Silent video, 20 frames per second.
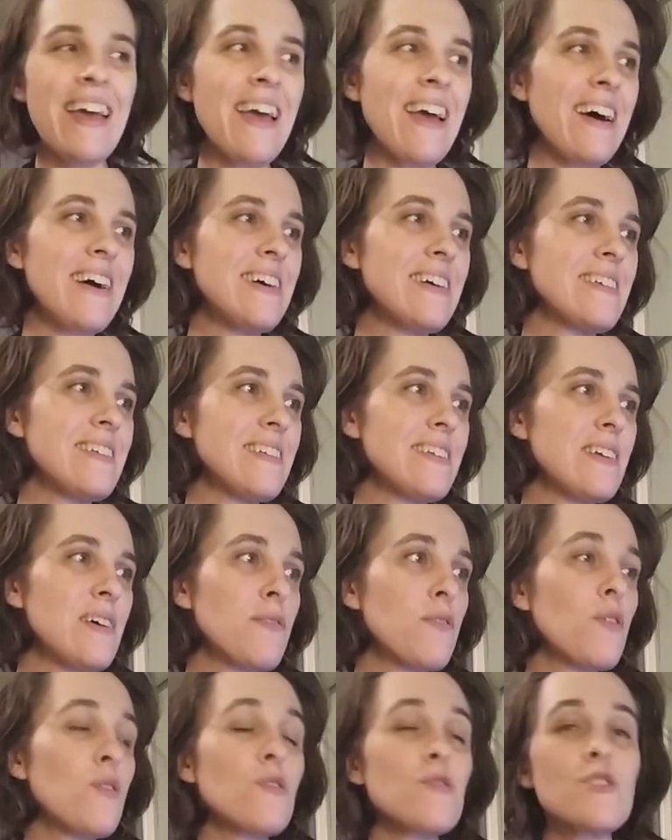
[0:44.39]
And
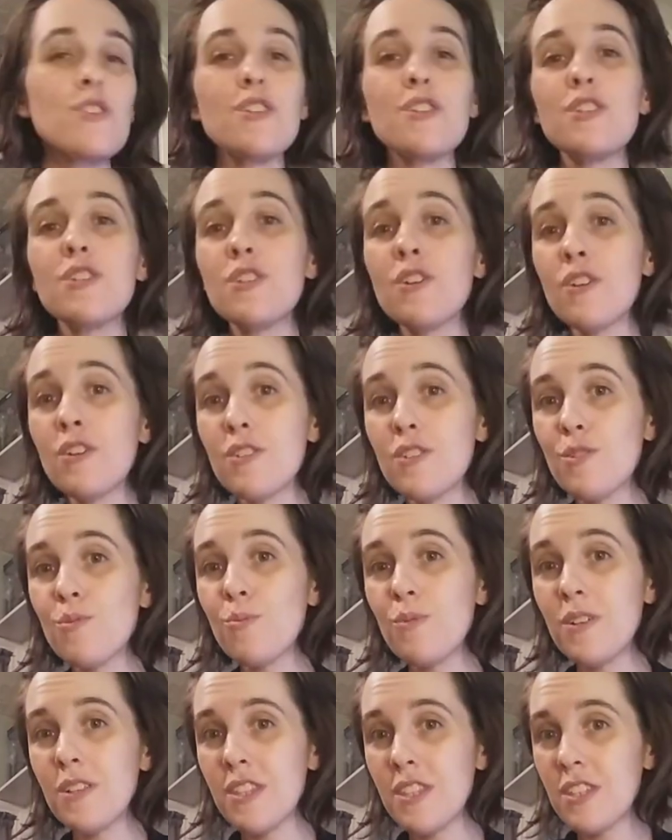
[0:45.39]
of course, it starts
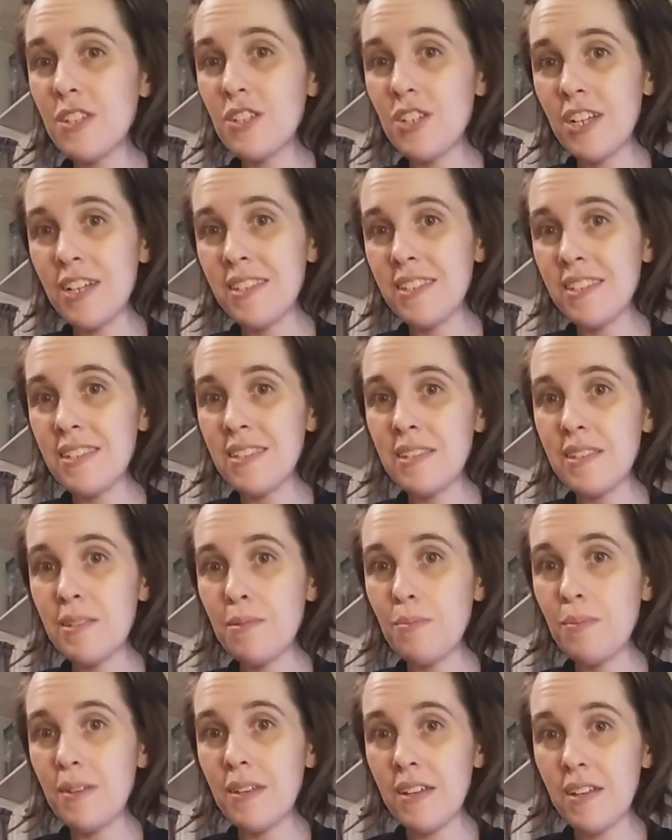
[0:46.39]
with the
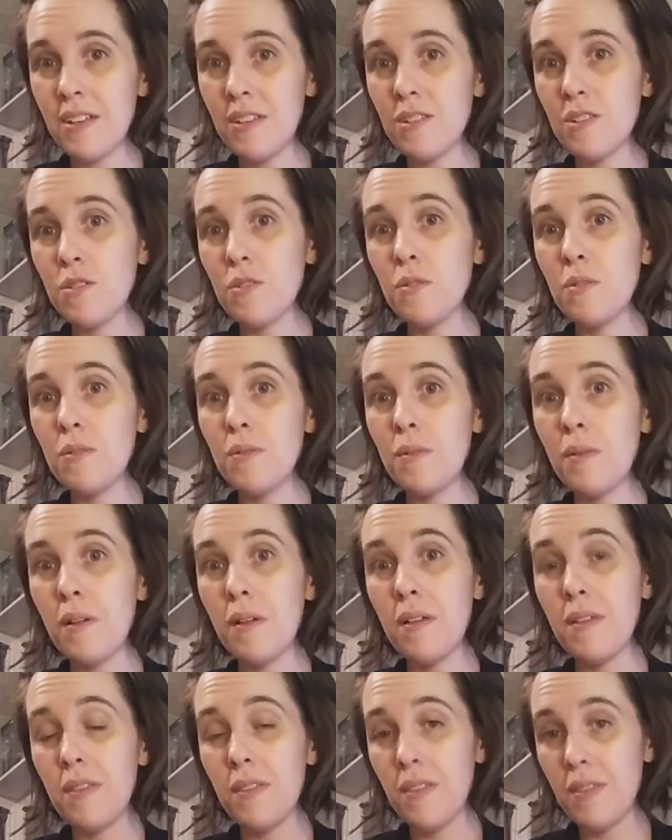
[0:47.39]
Jetsons because
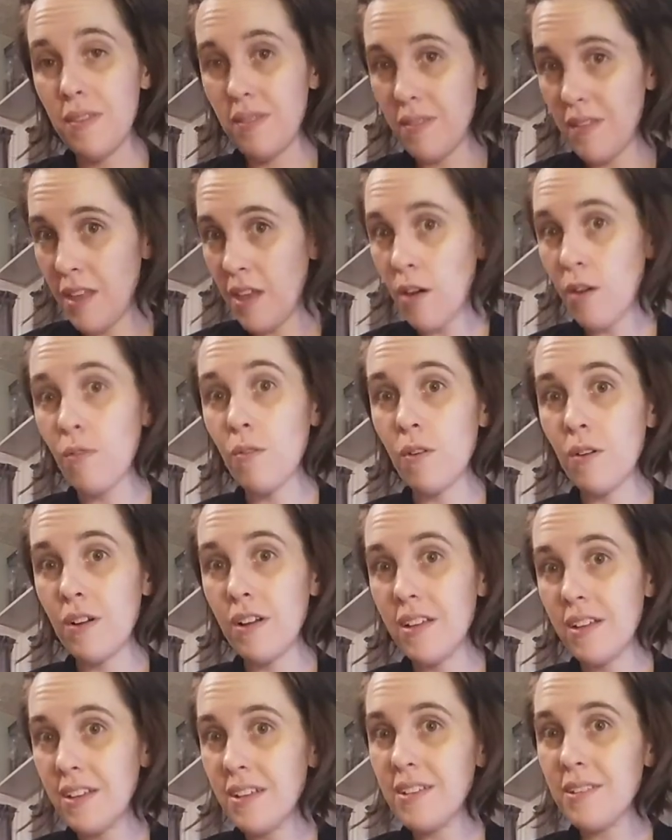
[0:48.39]

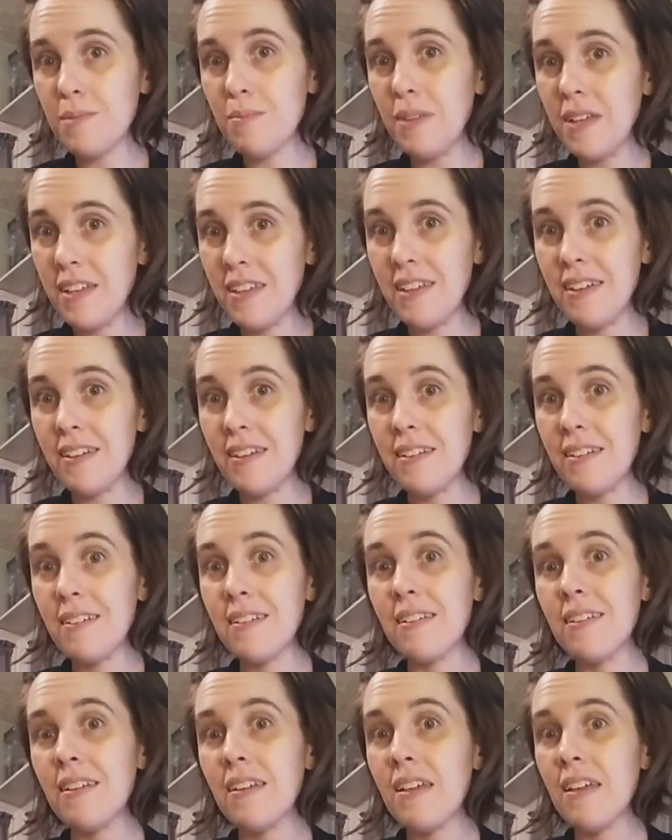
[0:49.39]
Elroy is making
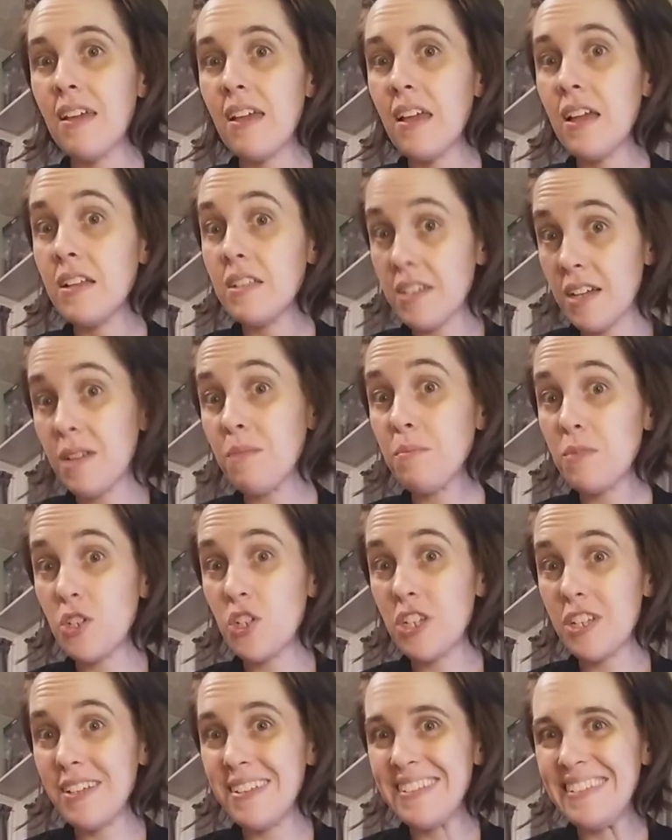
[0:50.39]
a time
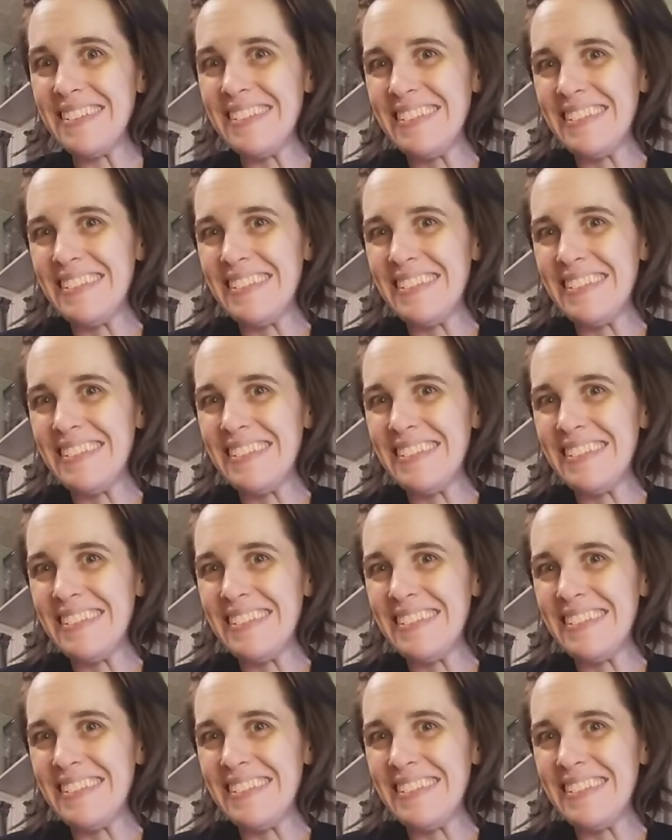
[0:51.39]
machine.